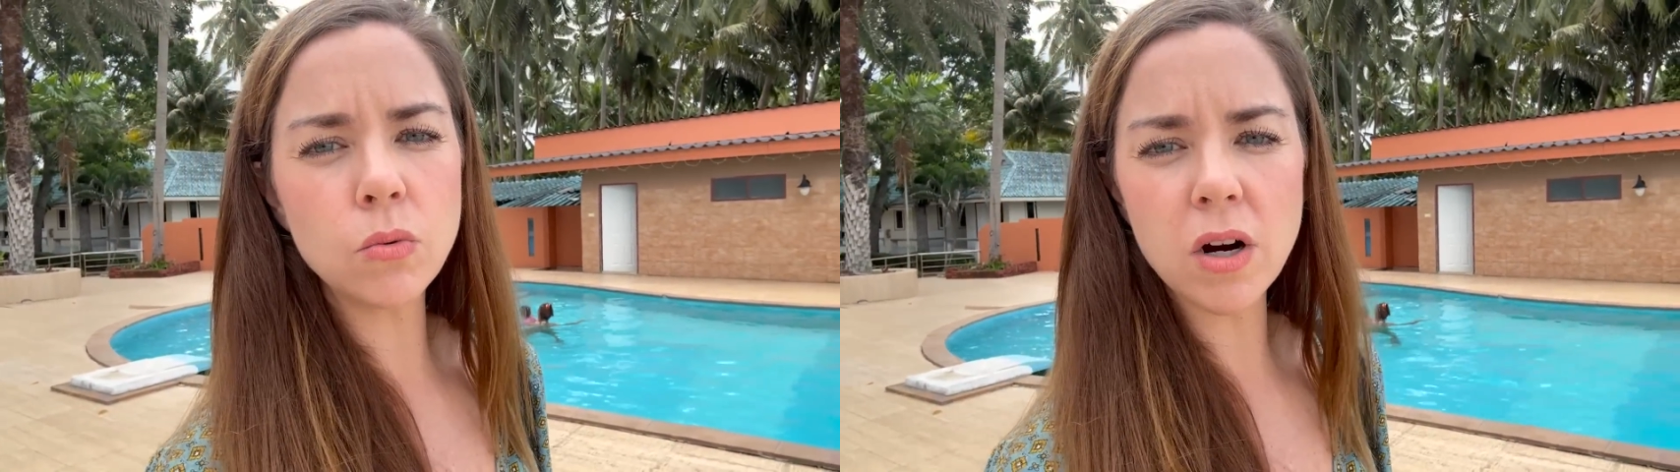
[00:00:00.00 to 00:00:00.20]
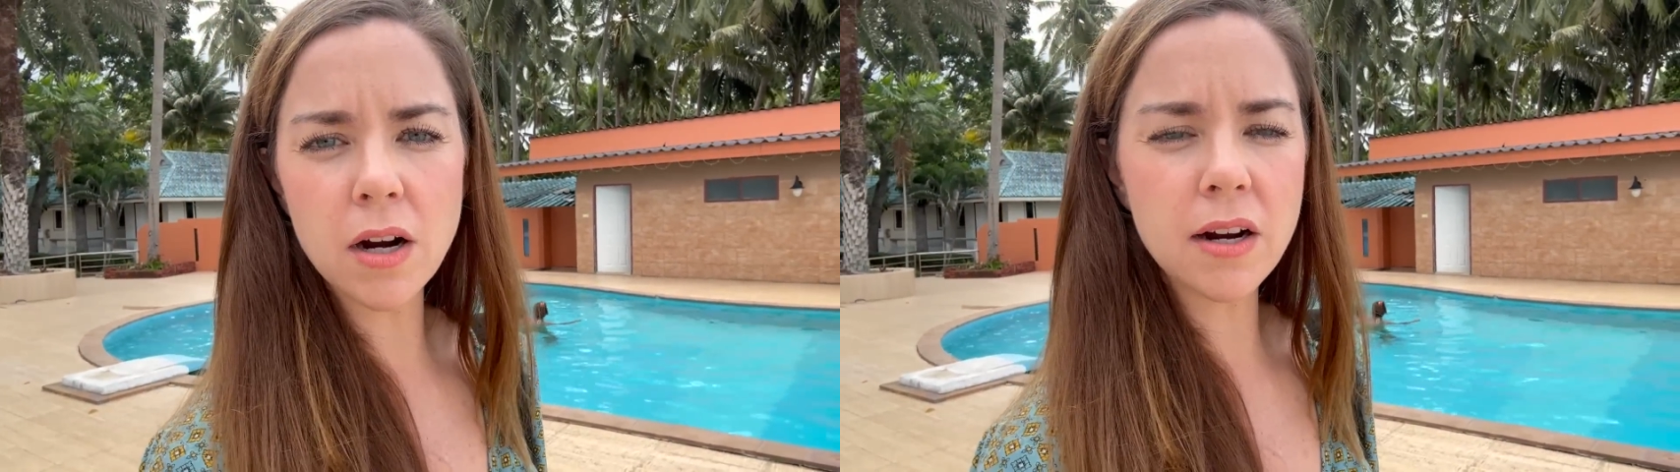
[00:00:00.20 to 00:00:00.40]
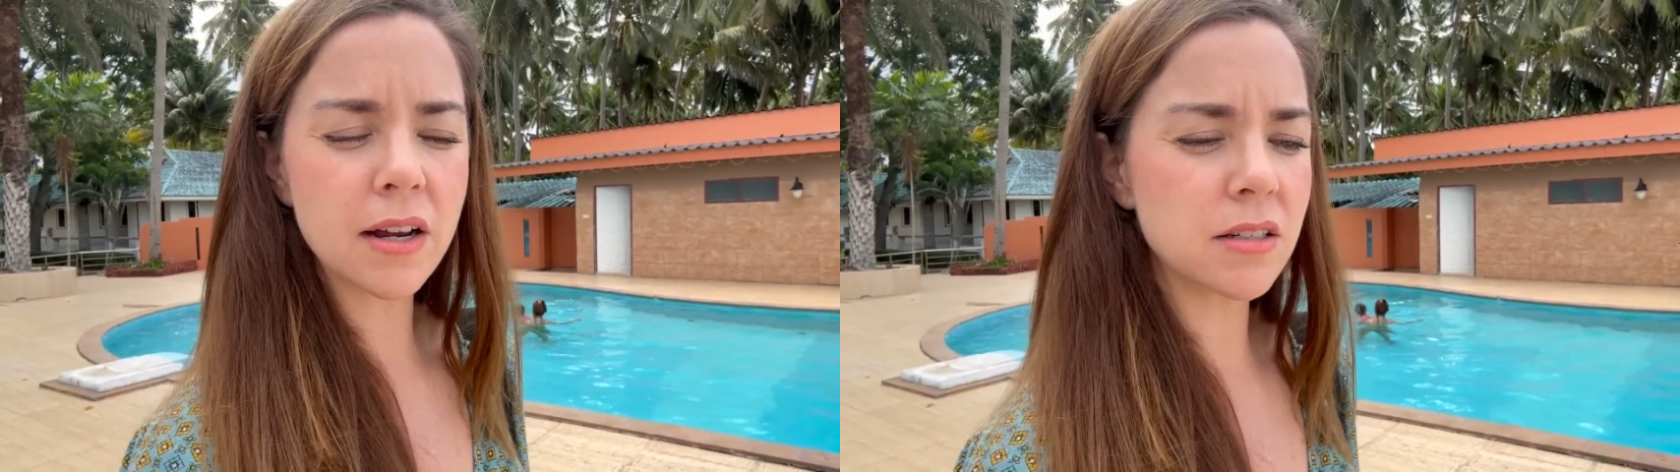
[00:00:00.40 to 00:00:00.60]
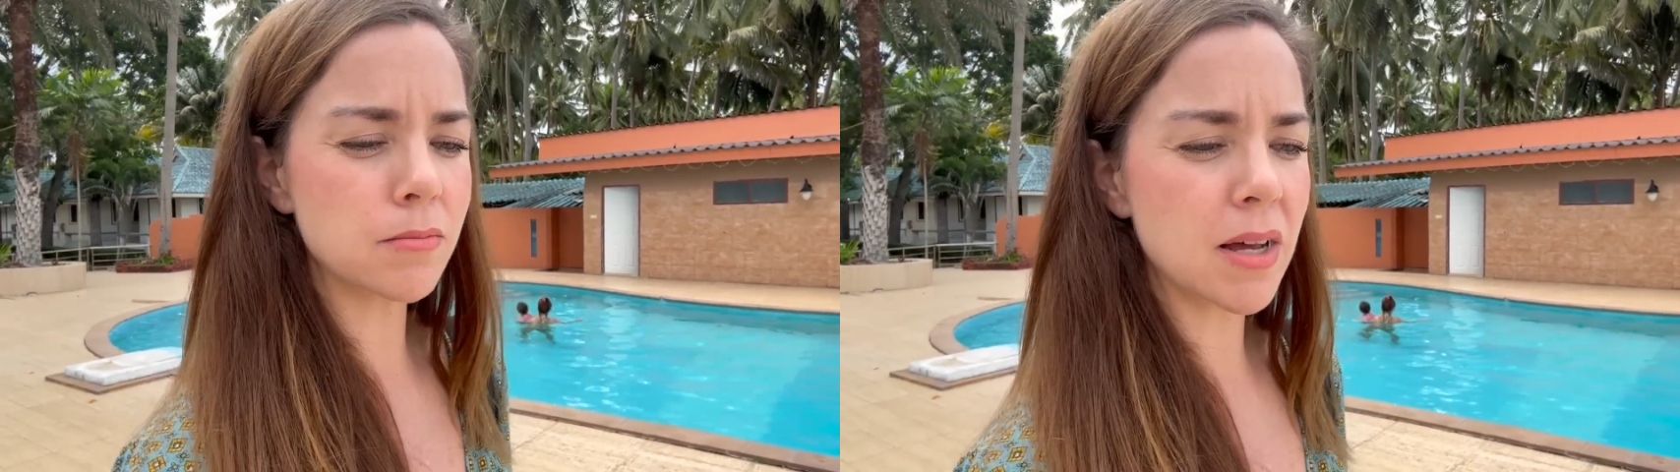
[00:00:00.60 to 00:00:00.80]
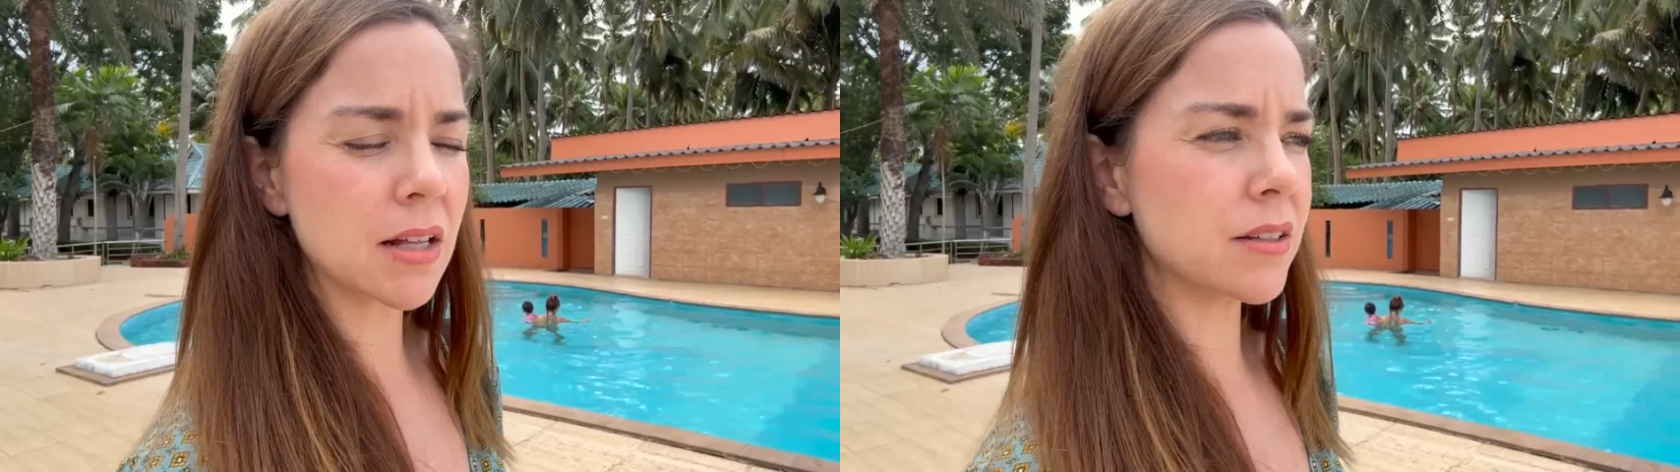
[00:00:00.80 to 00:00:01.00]
work and to
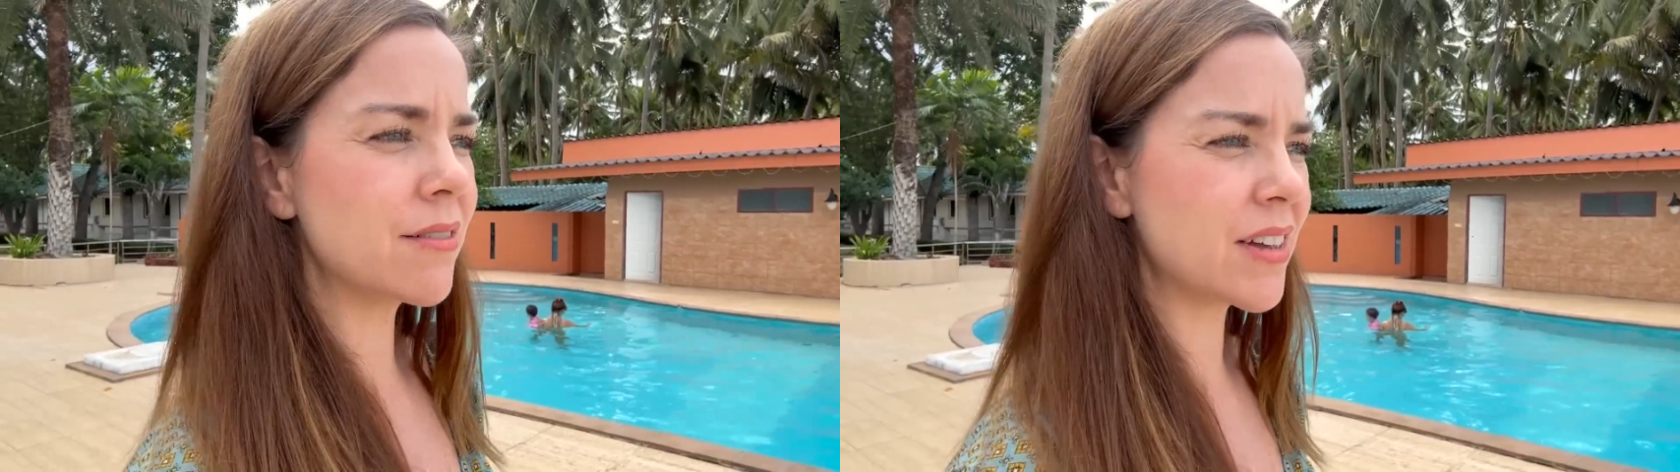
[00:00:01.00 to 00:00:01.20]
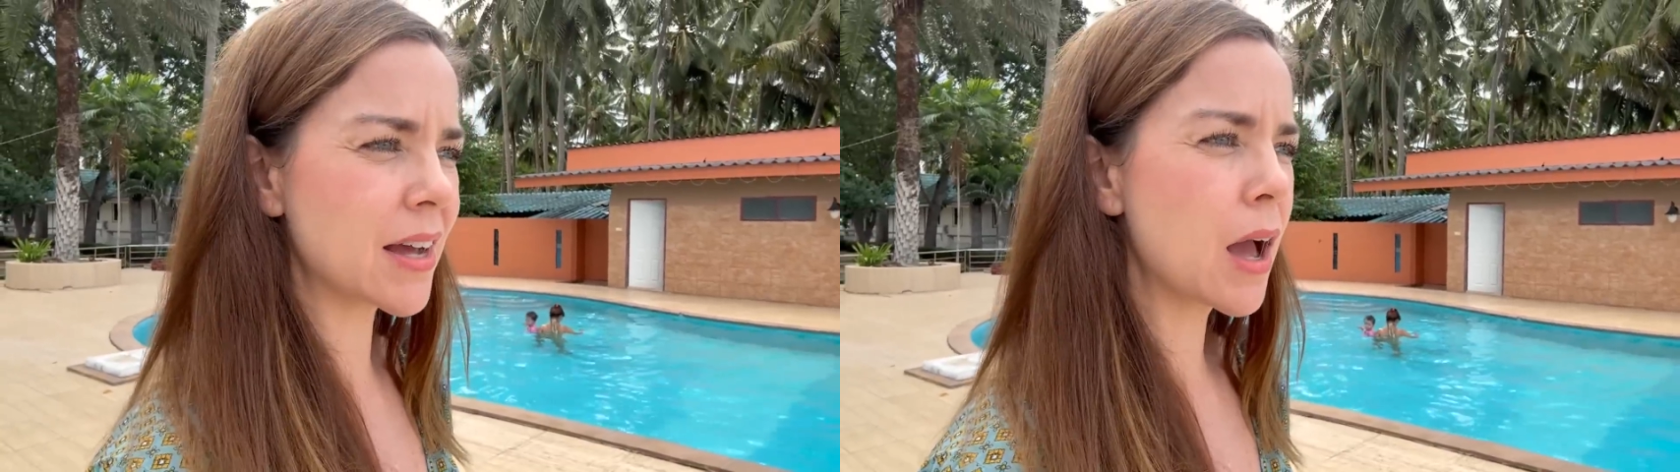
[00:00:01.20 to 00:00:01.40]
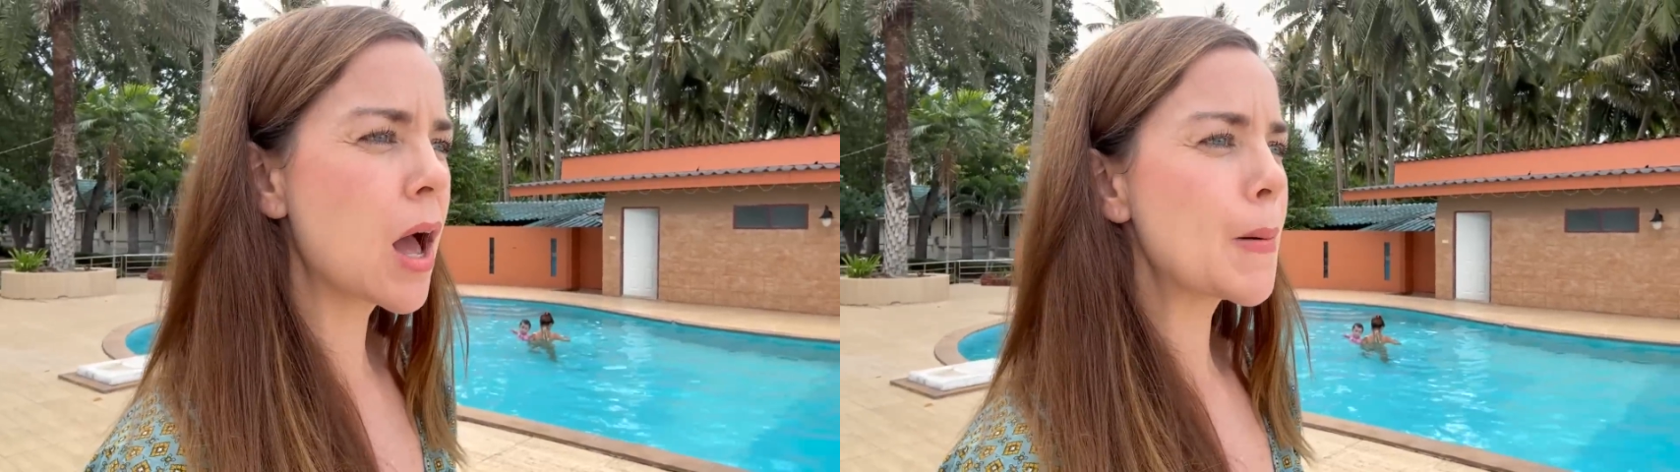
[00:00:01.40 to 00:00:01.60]
make a living.